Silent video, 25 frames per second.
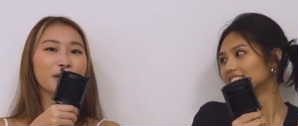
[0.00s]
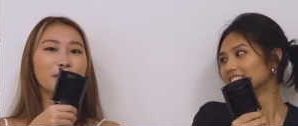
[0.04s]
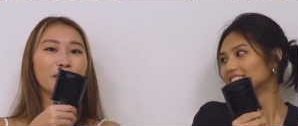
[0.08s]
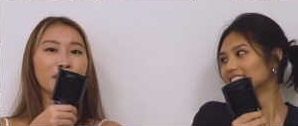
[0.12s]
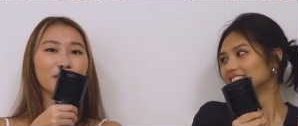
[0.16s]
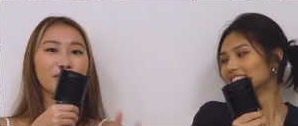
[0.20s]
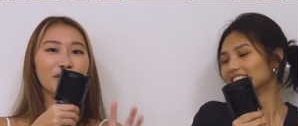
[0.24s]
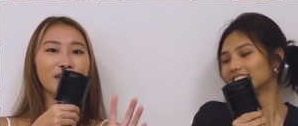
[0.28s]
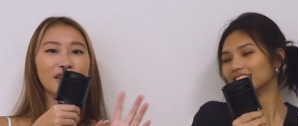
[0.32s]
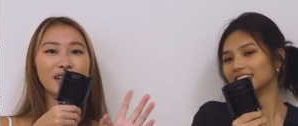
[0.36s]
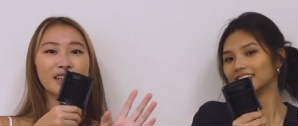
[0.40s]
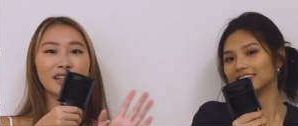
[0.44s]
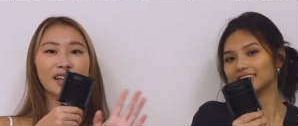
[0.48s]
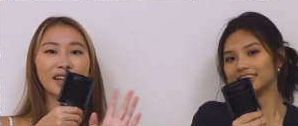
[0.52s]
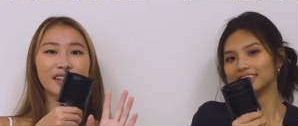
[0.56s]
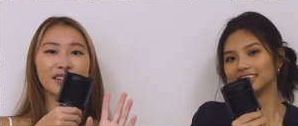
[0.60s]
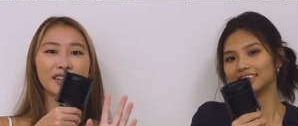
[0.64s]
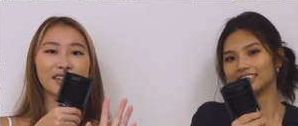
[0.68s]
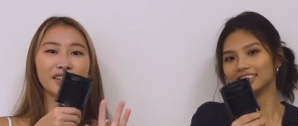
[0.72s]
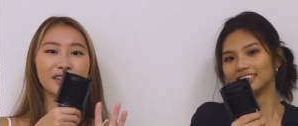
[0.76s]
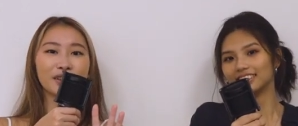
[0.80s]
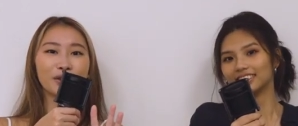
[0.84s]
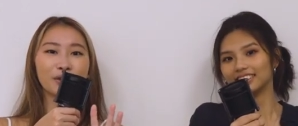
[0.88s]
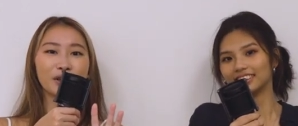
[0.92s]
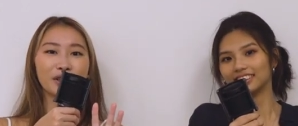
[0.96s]
Speaker 1: Okay, but Raine and I
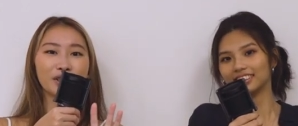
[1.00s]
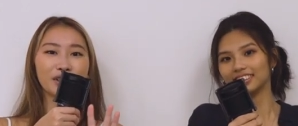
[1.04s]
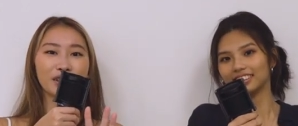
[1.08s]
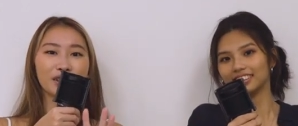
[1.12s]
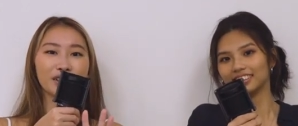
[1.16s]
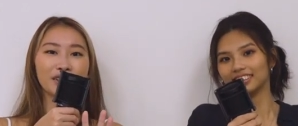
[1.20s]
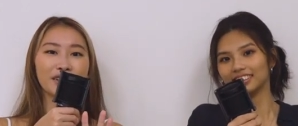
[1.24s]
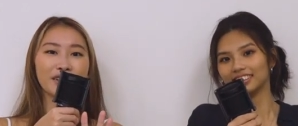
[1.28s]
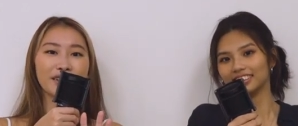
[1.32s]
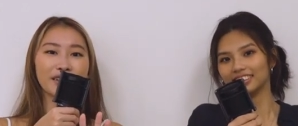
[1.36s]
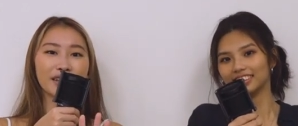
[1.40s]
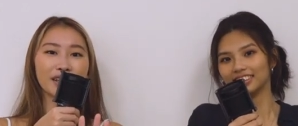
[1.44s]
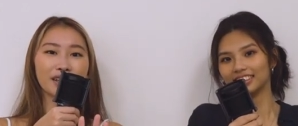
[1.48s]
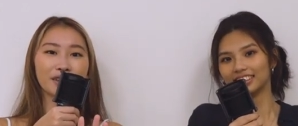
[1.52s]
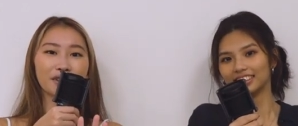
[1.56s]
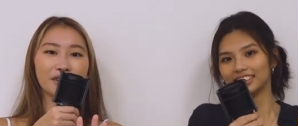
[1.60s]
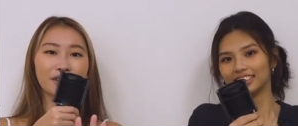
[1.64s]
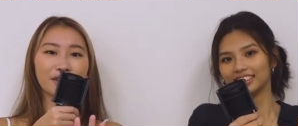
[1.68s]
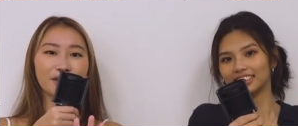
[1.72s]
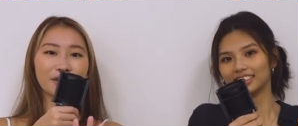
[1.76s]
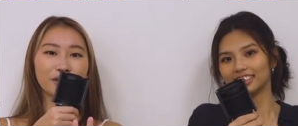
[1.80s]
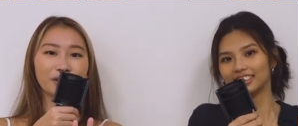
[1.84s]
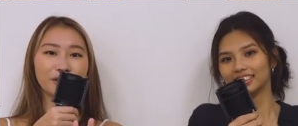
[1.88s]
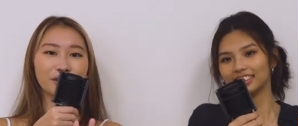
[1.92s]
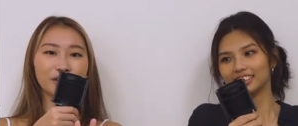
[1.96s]
didn't know each other in
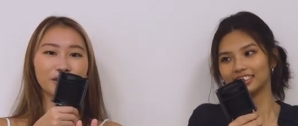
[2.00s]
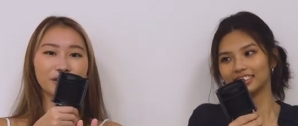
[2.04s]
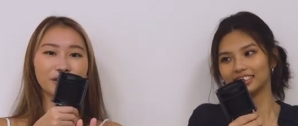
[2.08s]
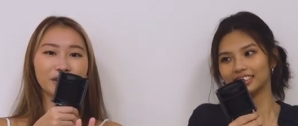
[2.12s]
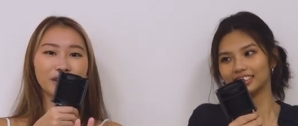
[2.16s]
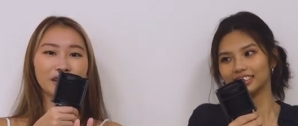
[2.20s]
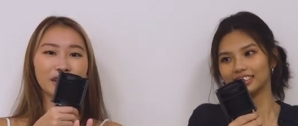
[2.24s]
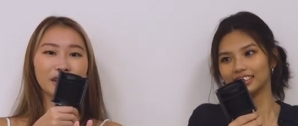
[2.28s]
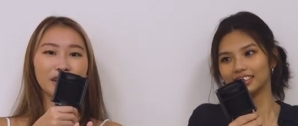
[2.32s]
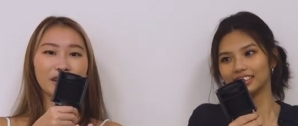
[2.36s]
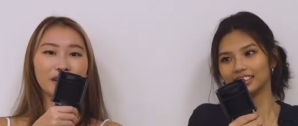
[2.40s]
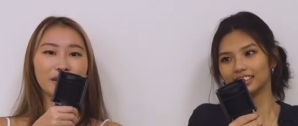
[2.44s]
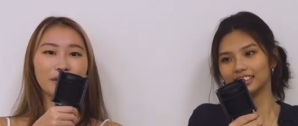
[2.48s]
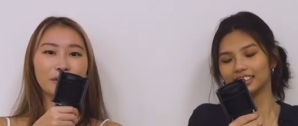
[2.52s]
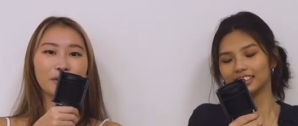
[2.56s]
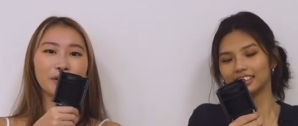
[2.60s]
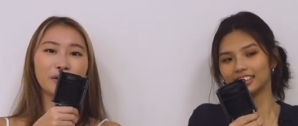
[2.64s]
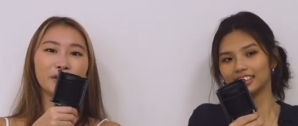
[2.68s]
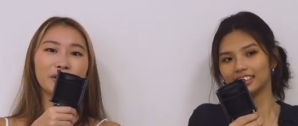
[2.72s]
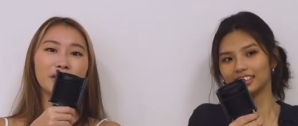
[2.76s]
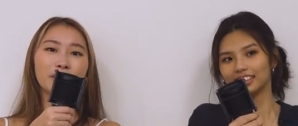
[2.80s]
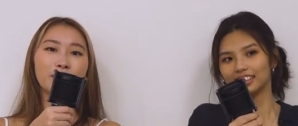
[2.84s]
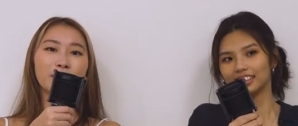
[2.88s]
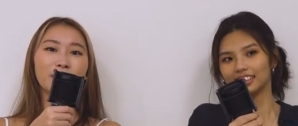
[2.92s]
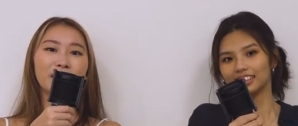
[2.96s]
secondary school.
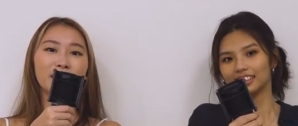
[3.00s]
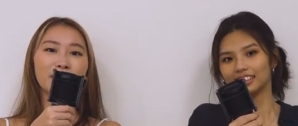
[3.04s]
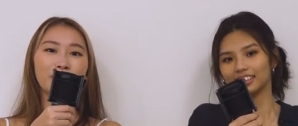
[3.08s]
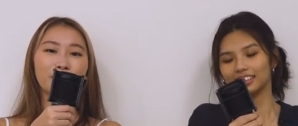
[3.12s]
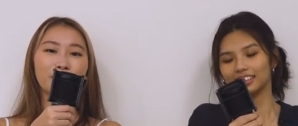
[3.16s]
We only met